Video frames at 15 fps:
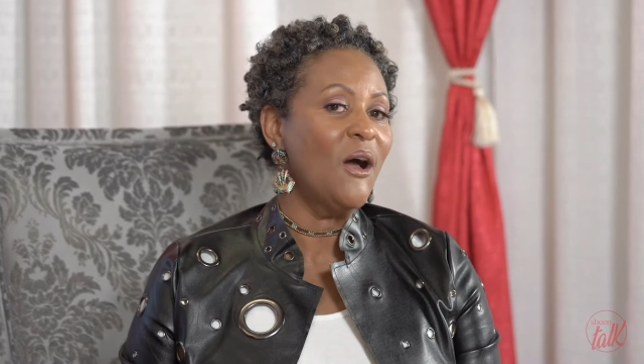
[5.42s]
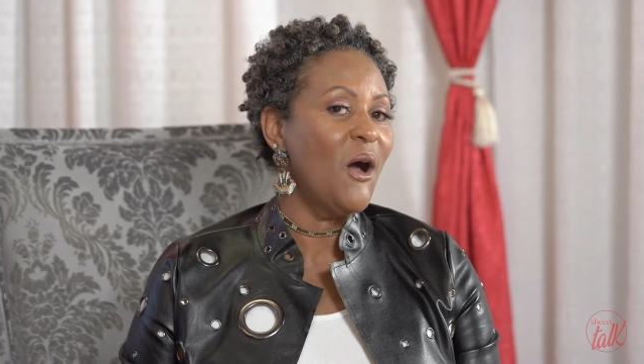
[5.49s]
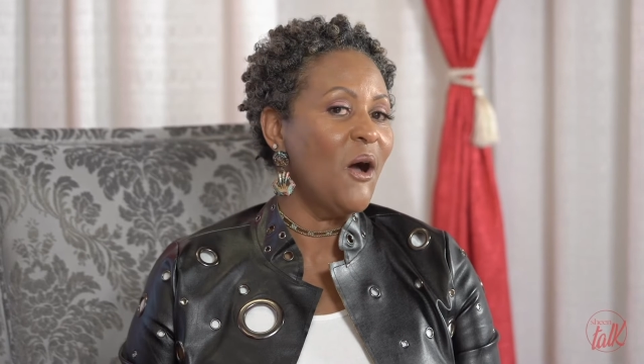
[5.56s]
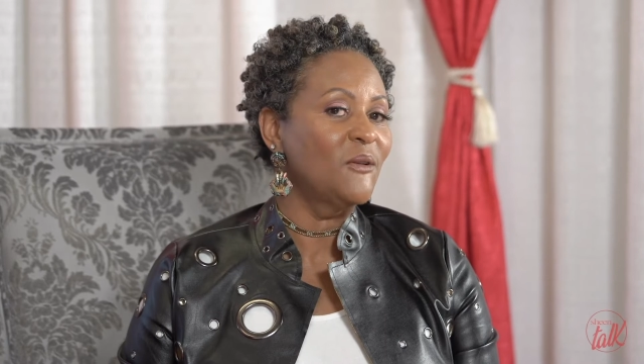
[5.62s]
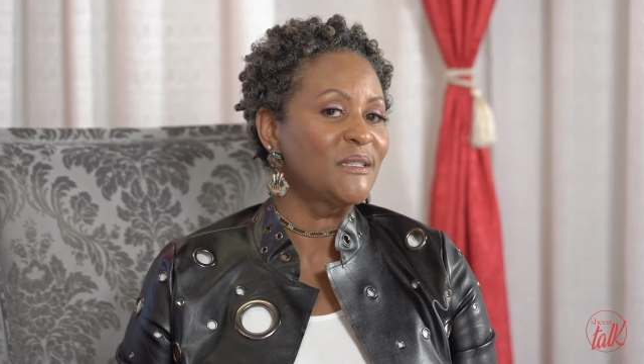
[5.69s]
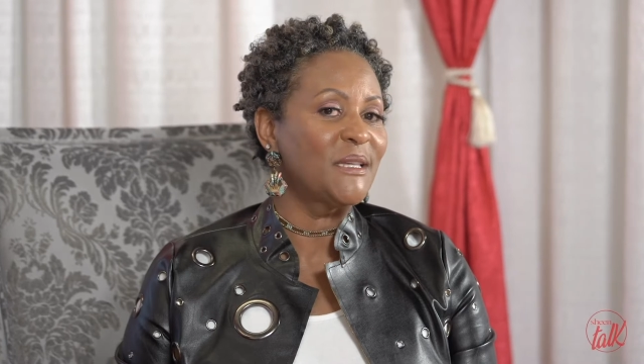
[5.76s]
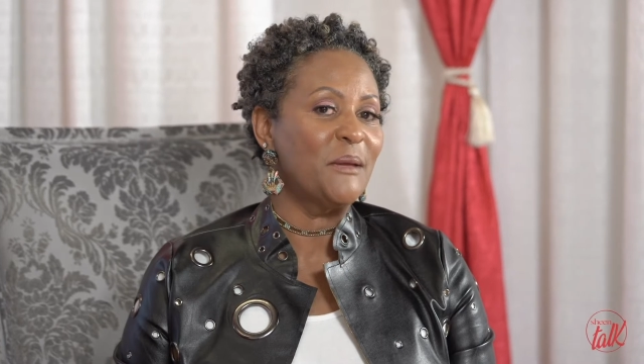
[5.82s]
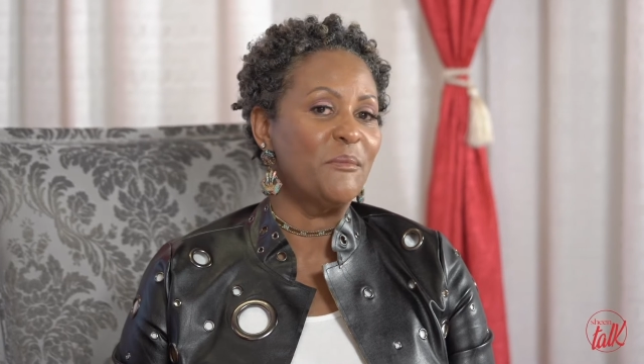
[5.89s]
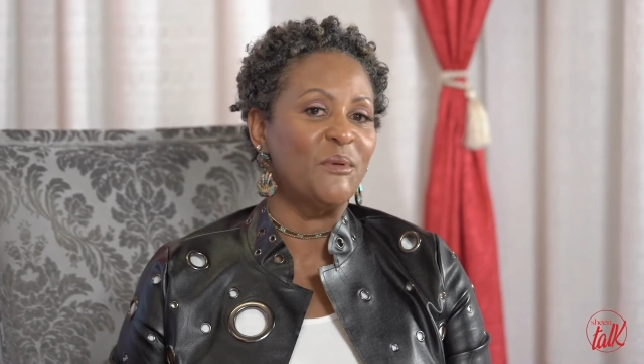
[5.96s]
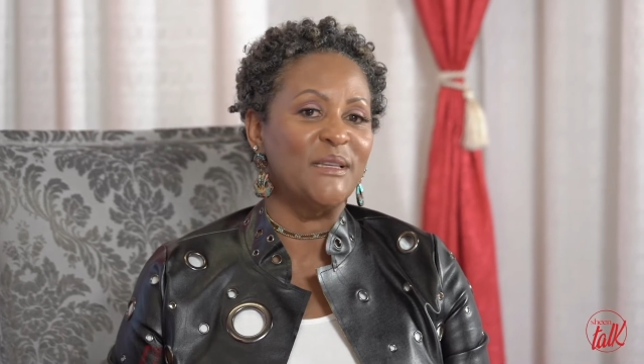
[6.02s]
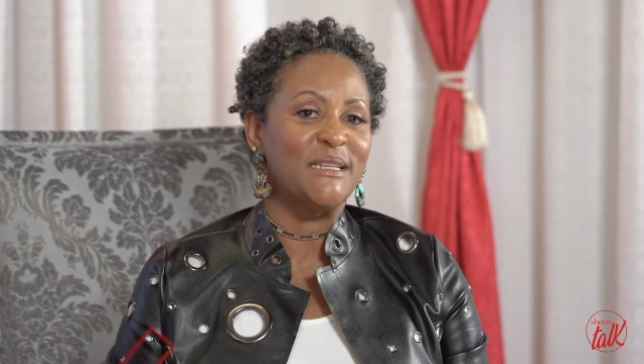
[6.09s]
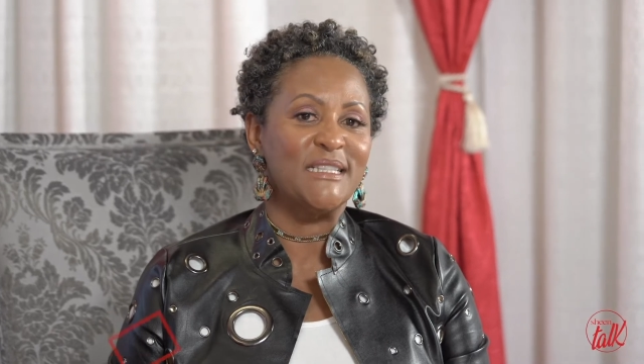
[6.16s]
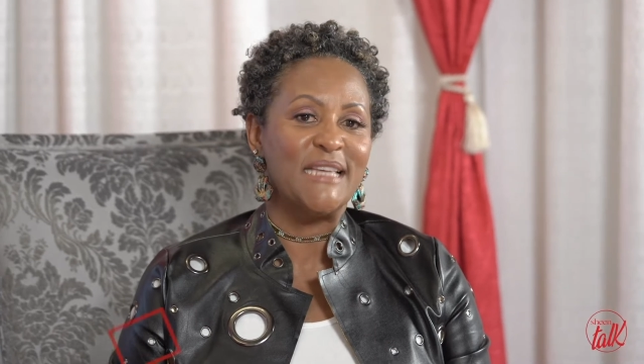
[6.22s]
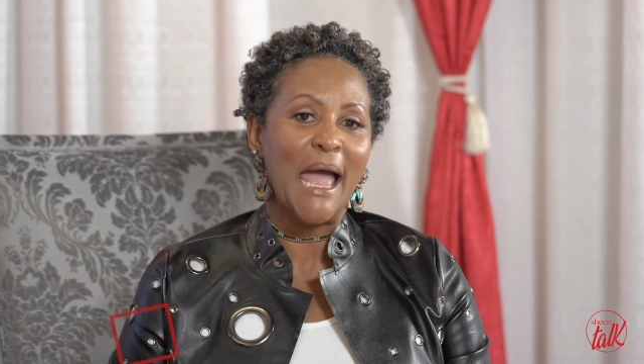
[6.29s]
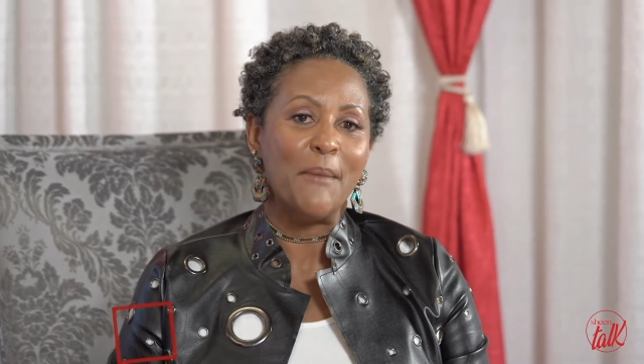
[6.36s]
host,
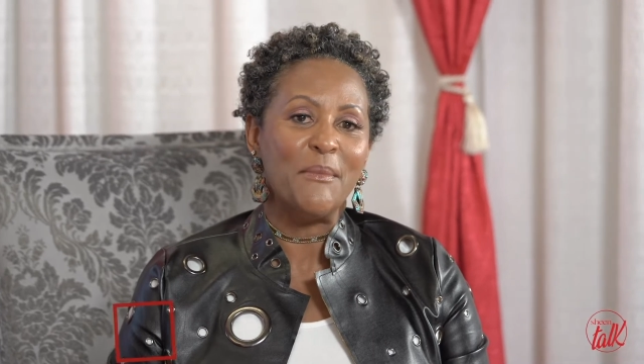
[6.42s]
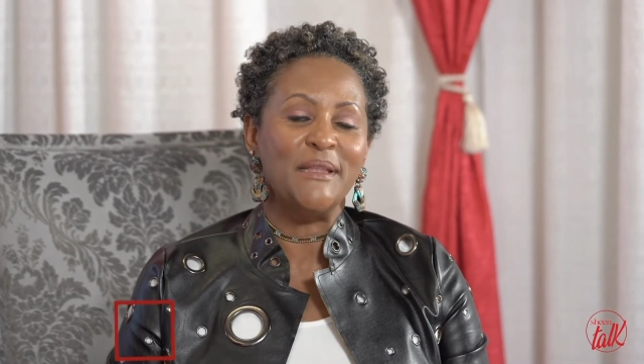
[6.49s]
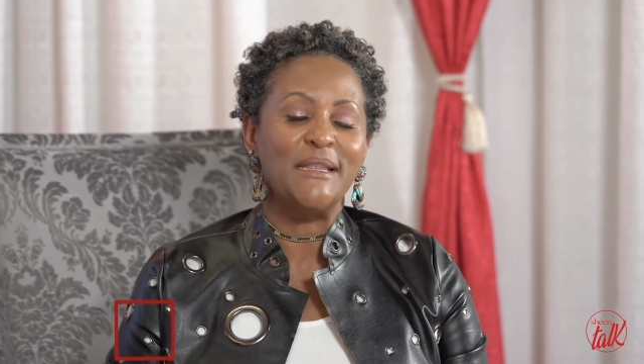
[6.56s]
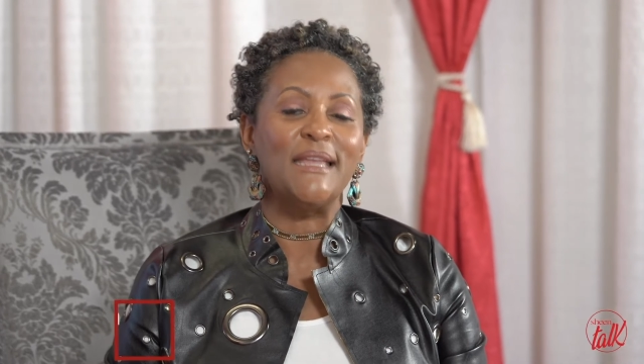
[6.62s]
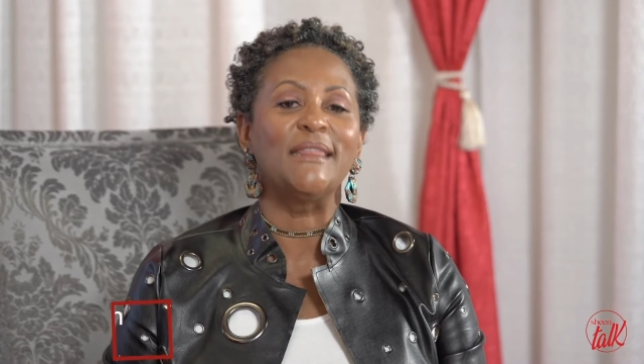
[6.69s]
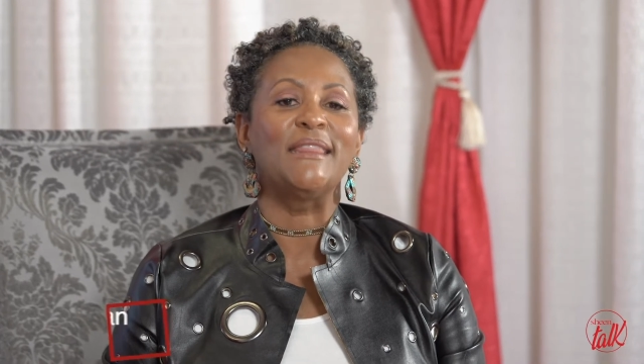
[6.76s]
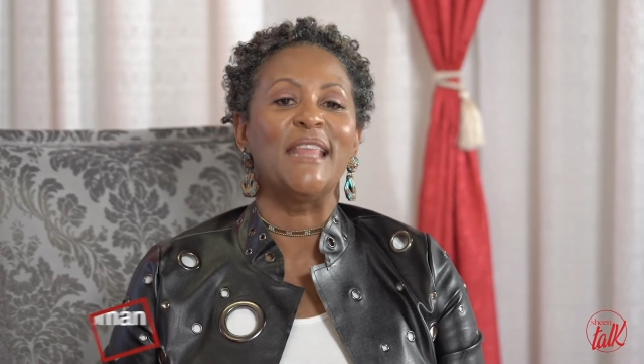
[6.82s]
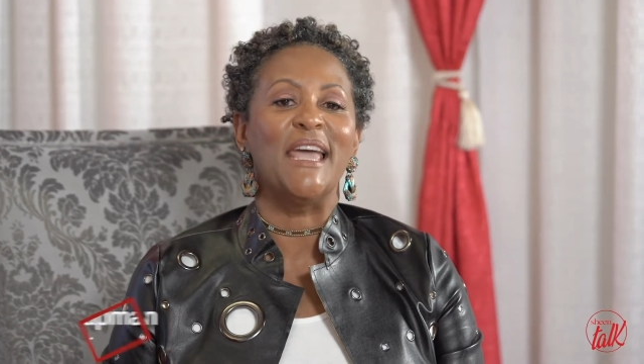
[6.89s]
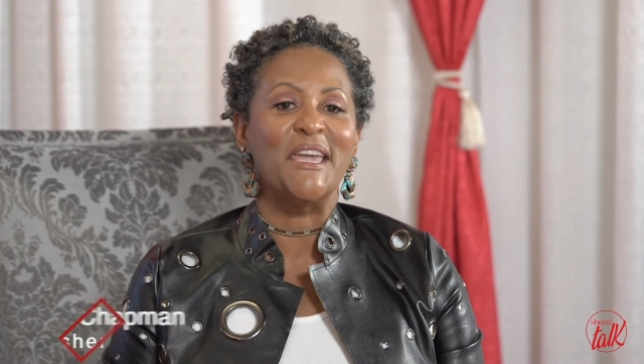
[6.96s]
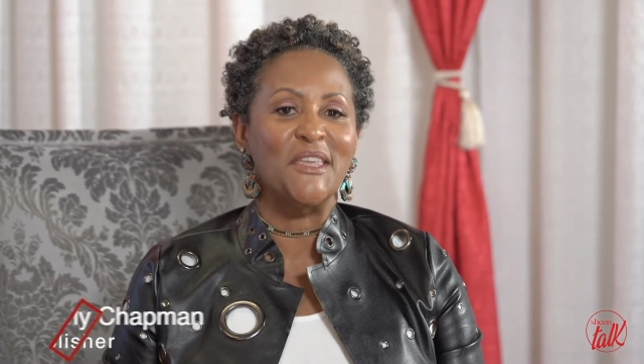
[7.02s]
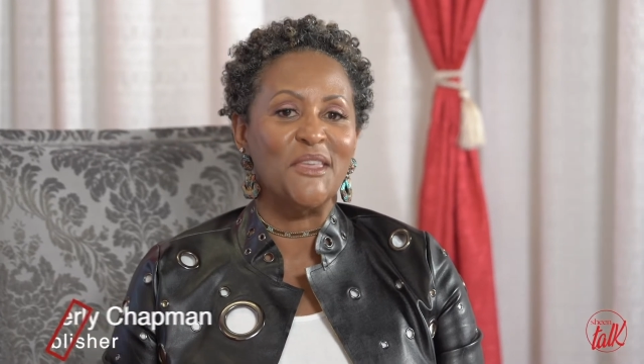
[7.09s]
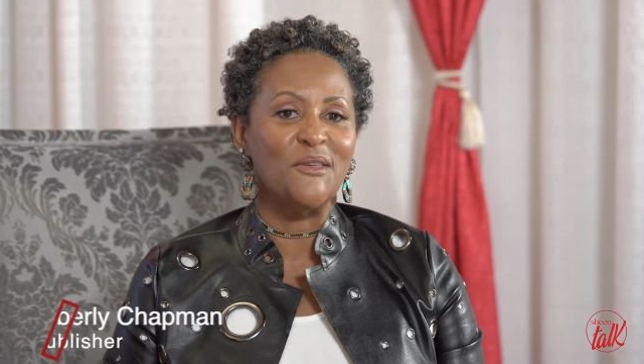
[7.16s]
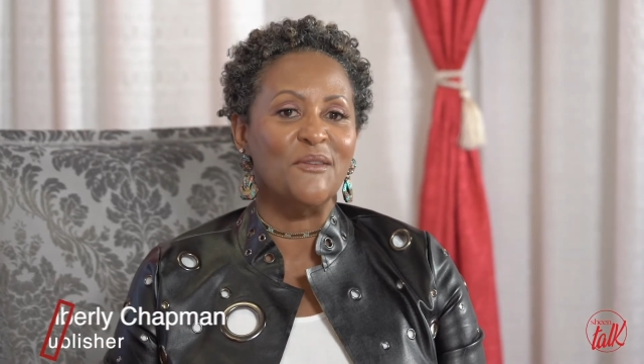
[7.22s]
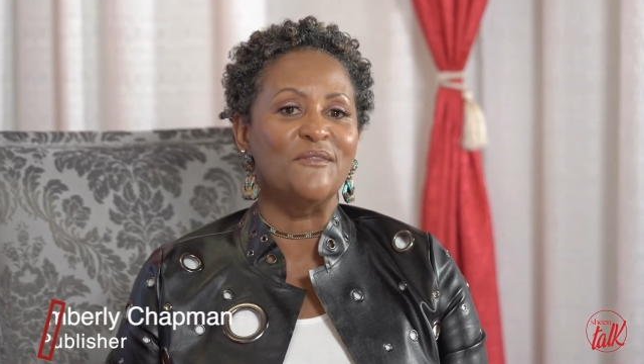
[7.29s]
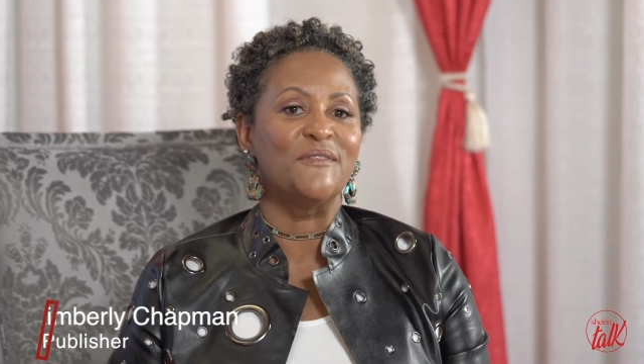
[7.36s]
Kimberly Chapman, and
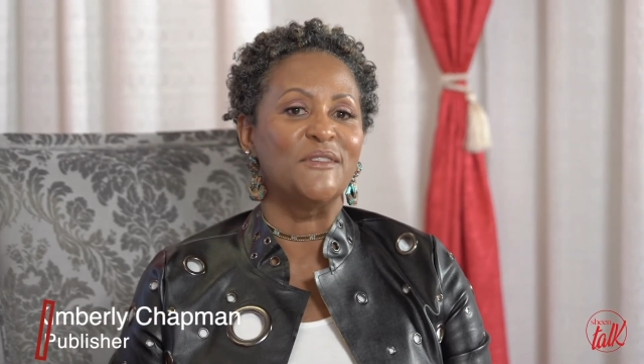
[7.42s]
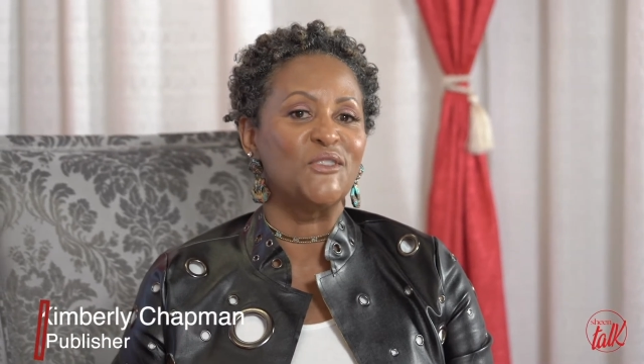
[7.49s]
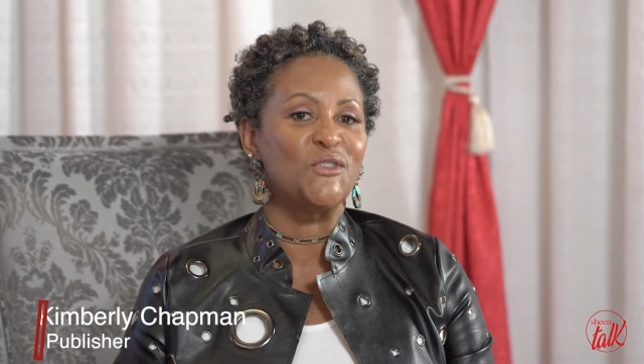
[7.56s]
thank you for